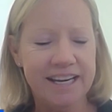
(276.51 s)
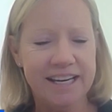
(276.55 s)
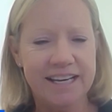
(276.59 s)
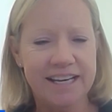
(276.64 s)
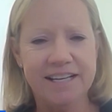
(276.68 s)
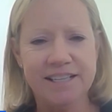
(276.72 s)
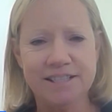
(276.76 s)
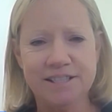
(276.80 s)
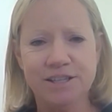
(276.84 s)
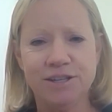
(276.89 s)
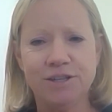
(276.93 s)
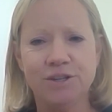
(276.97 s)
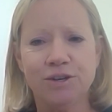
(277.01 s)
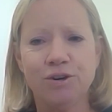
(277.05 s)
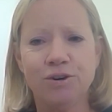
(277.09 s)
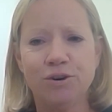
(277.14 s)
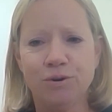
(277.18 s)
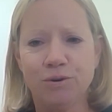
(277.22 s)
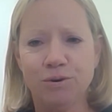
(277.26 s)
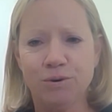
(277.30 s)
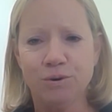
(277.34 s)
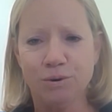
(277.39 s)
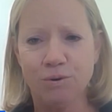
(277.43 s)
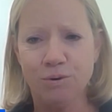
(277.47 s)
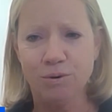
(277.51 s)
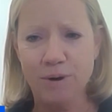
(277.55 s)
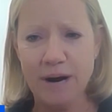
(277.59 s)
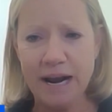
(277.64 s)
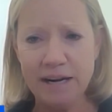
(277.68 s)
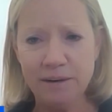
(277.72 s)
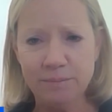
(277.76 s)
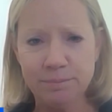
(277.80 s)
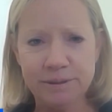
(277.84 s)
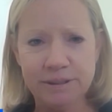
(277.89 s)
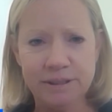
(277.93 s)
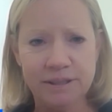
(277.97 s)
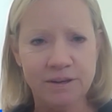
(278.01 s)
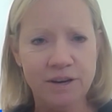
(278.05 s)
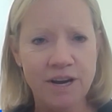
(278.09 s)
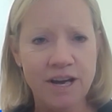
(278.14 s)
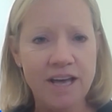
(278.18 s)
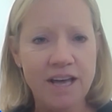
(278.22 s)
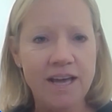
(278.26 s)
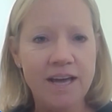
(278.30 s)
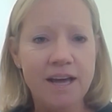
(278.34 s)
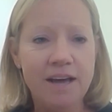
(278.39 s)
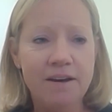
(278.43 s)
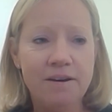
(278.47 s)
it is an incredibly
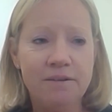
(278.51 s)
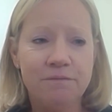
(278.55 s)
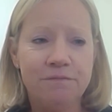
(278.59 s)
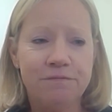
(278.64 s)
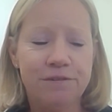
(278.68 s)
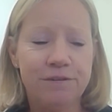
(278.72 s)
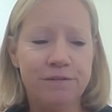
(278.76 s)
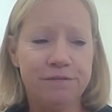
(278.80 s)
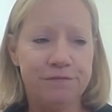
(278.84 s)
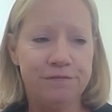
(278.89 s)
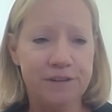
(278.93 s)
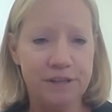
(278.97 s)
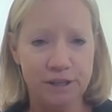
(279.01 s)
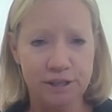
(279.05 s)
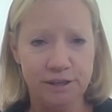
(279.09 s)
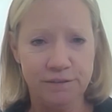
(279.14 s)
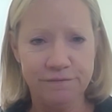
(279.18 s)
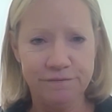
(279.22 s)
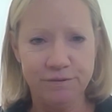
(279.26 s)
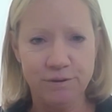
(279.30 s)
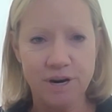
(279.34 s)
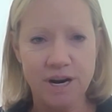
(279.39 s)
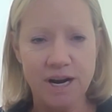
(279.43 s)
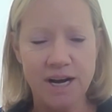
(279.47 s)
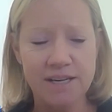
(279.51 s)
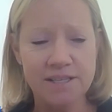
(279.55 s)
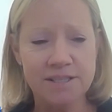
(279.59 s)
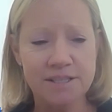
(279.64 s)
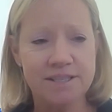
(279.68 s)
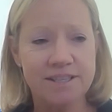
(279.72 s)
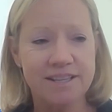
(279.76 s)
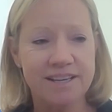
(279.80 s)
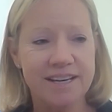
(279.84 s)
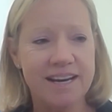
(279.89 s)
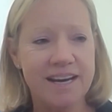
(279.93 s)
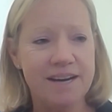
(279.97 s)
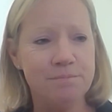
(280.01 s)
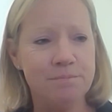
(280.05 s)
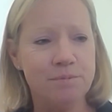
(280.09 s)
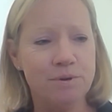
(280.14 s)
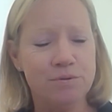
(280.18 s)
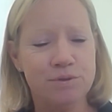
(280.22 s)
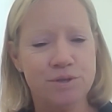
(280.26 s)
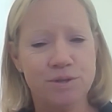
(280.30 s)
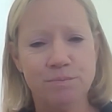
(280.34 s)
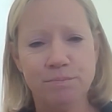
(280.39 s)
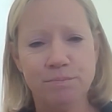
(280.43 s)
fulfilling for us, and most